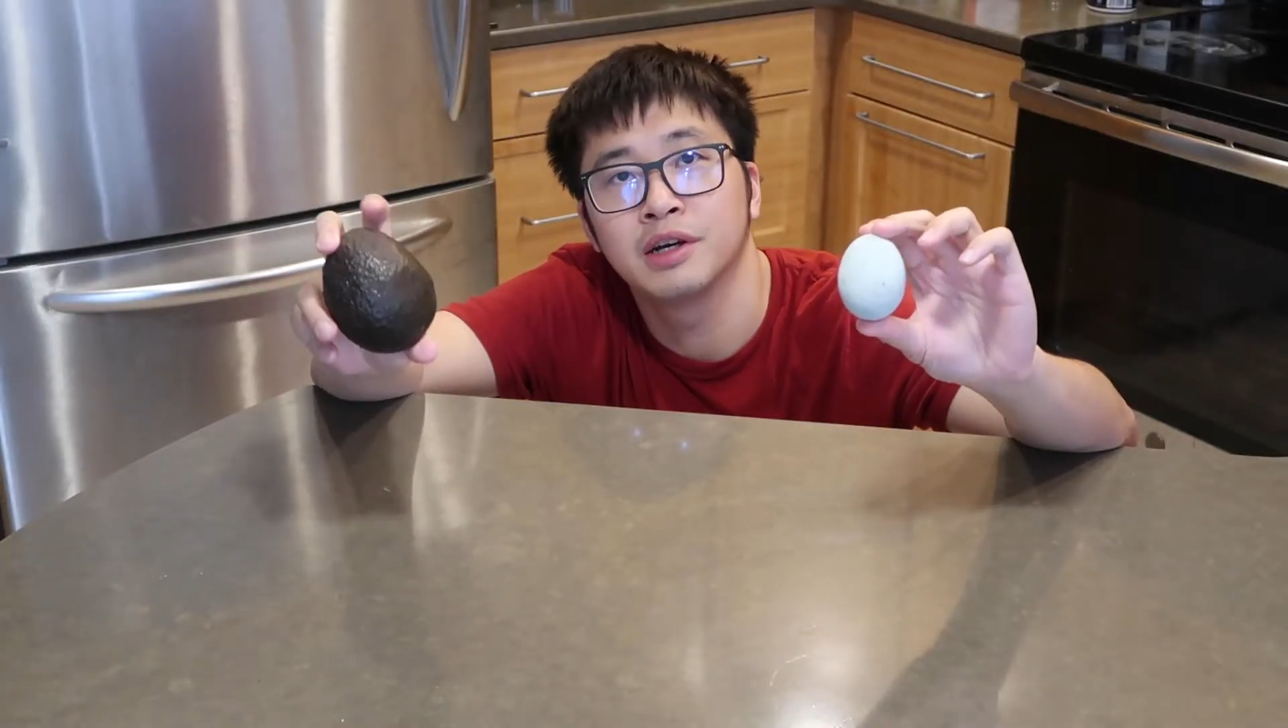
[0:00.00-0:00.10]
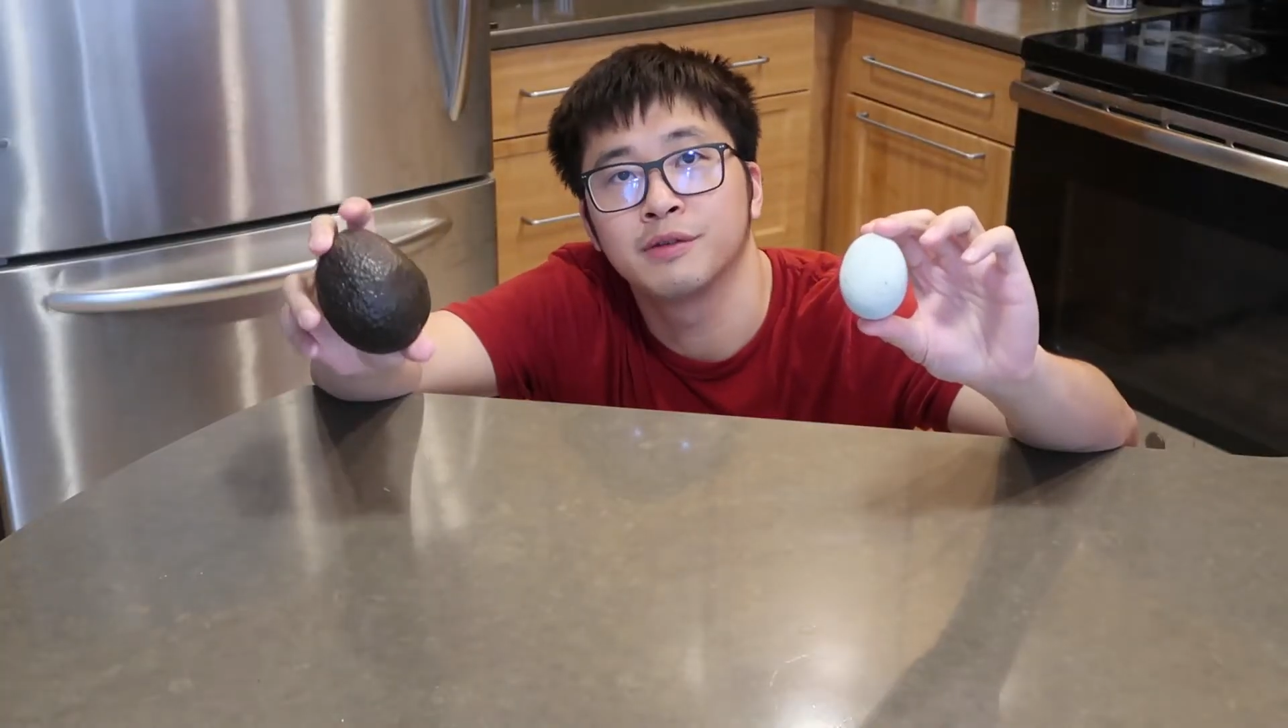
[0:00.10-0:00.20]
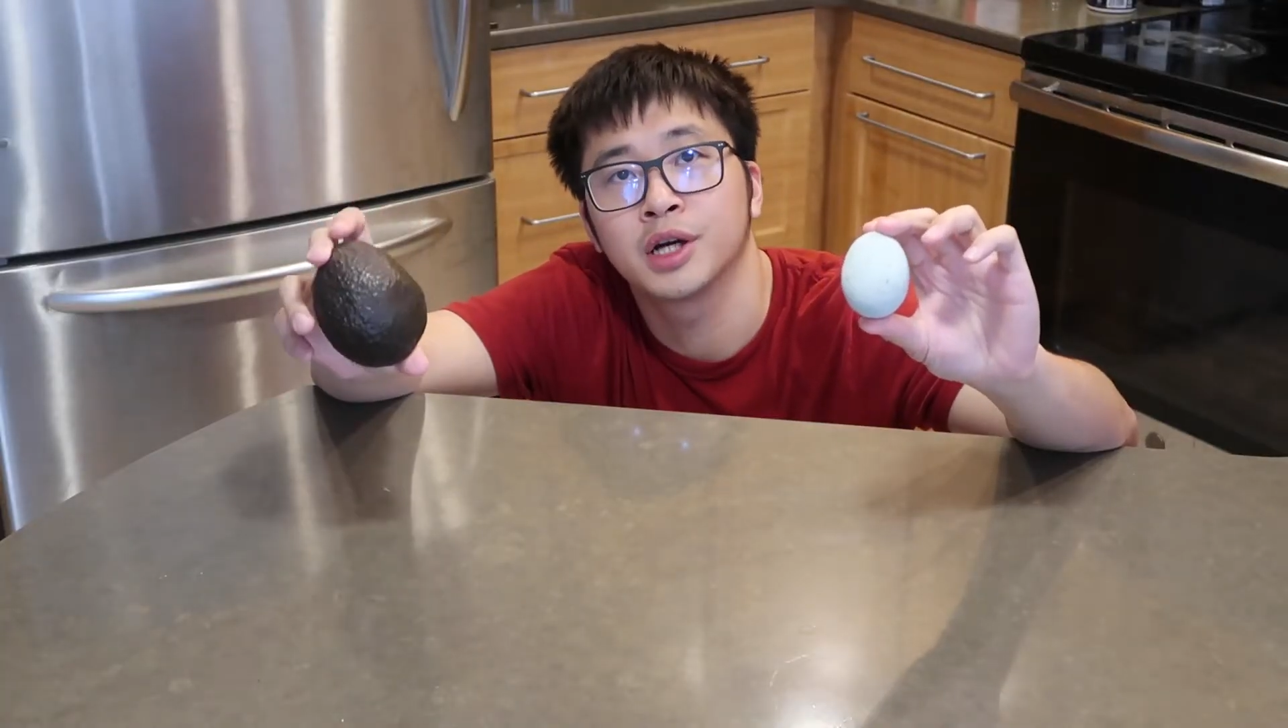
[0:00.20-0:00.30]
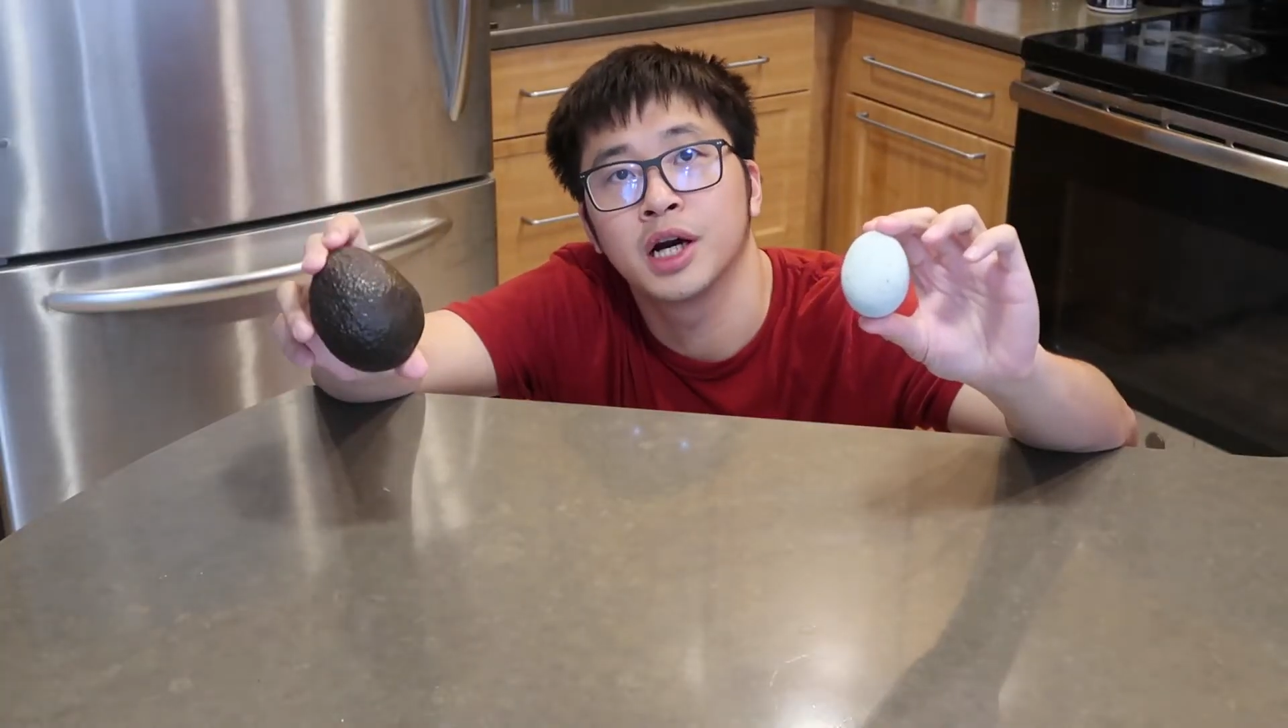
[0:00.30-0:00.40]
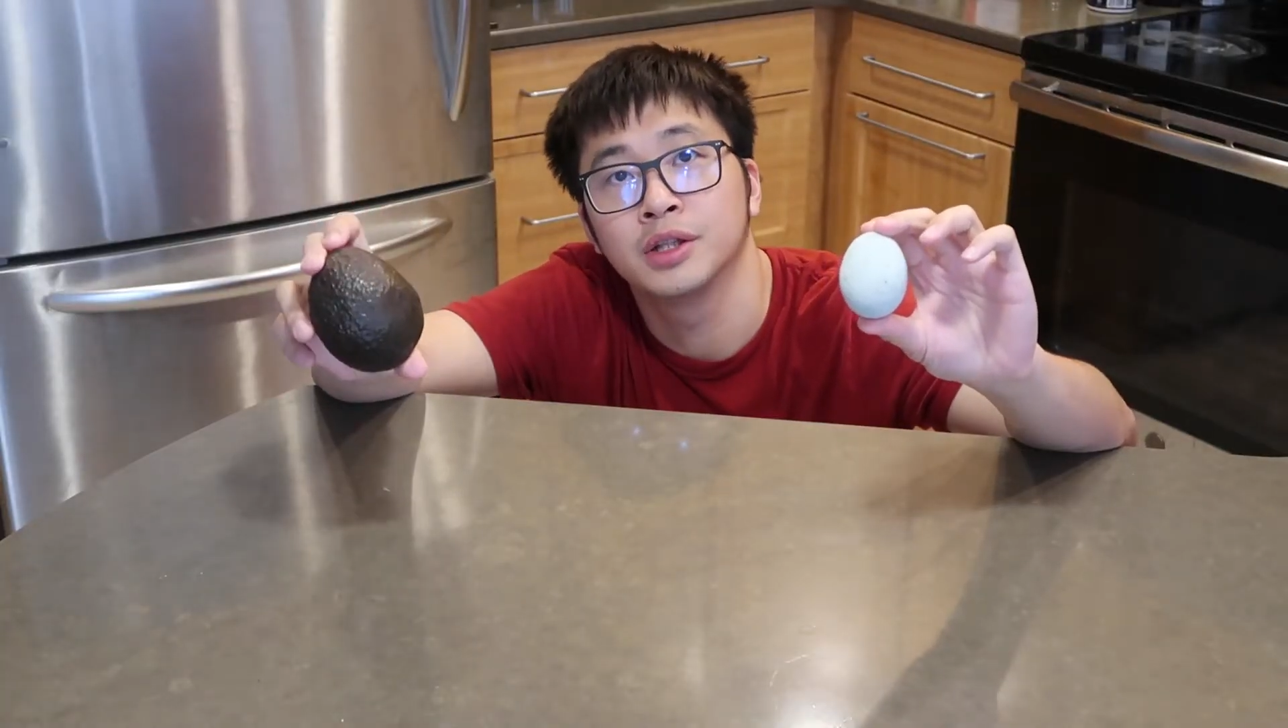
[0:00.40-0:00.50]

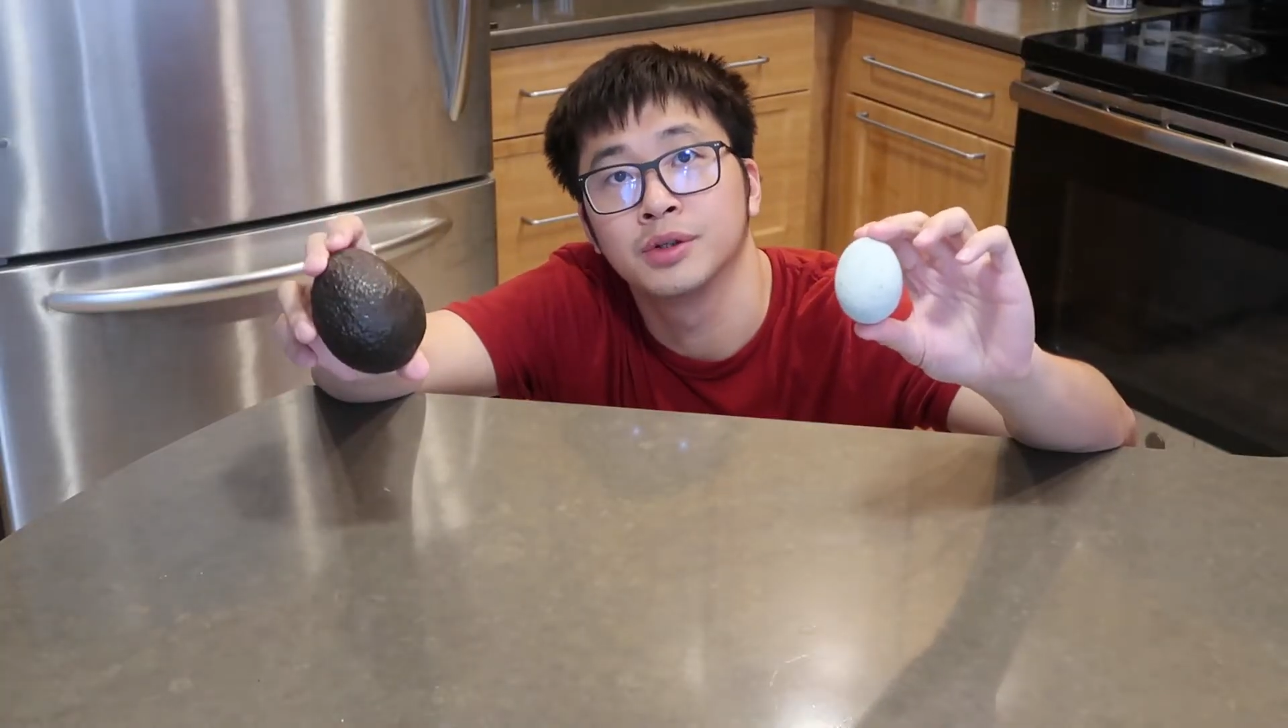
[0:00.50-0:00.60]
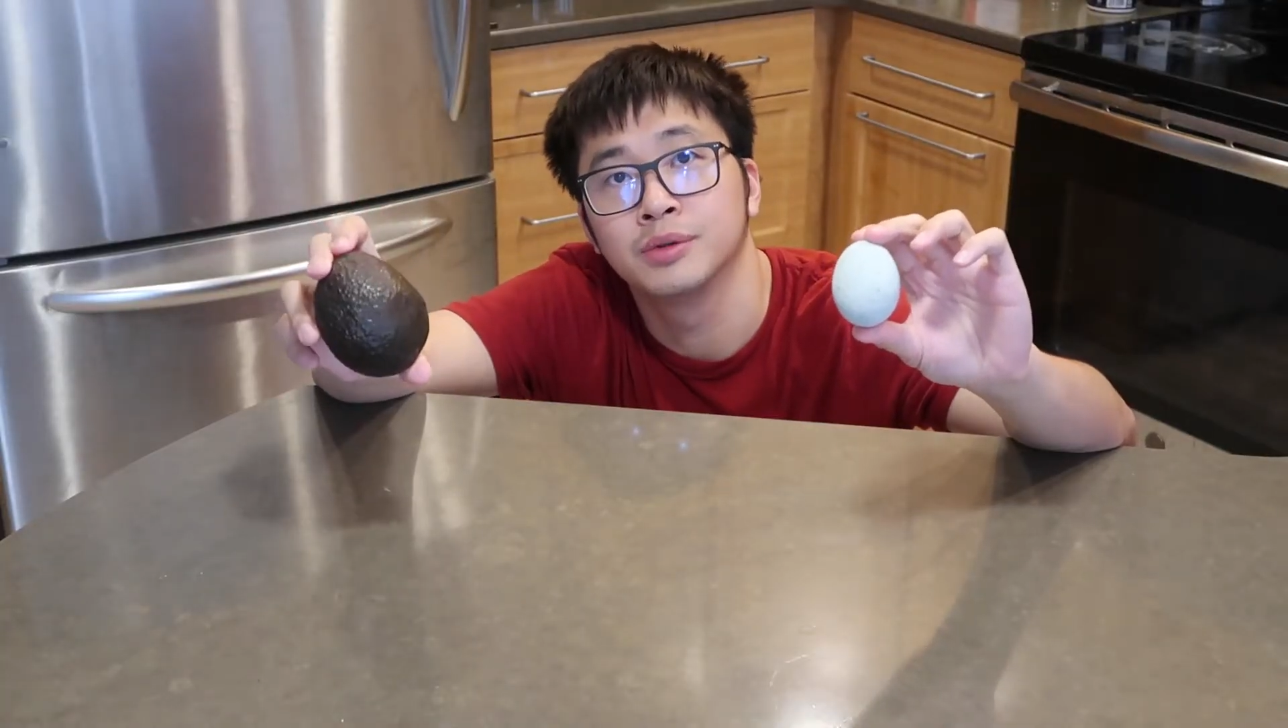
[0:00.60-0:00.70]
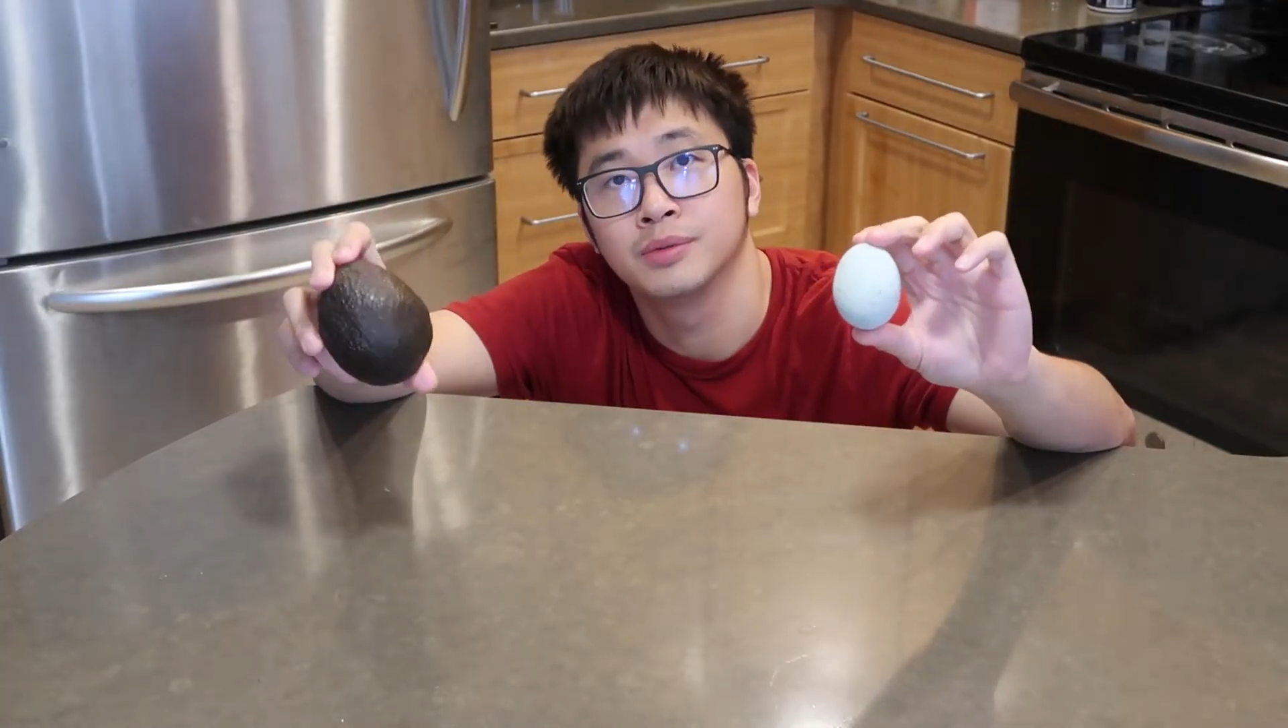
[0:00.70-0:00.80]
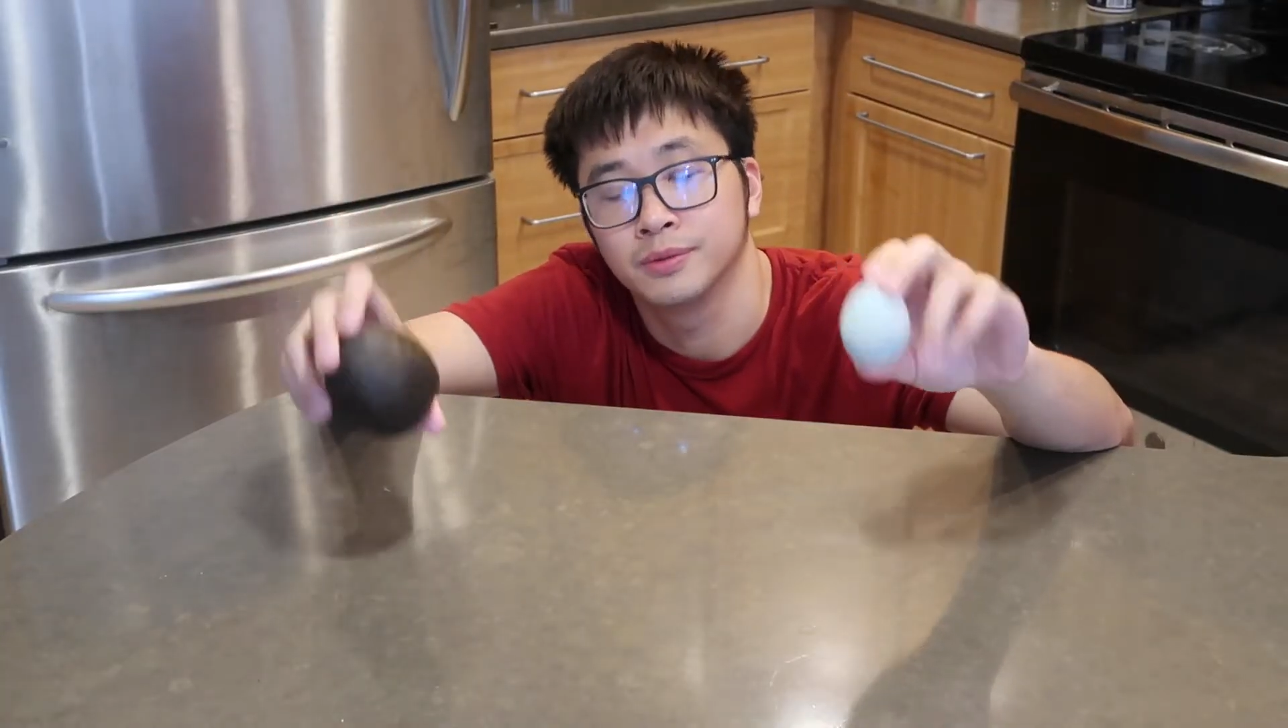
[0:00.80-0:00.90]
avocado.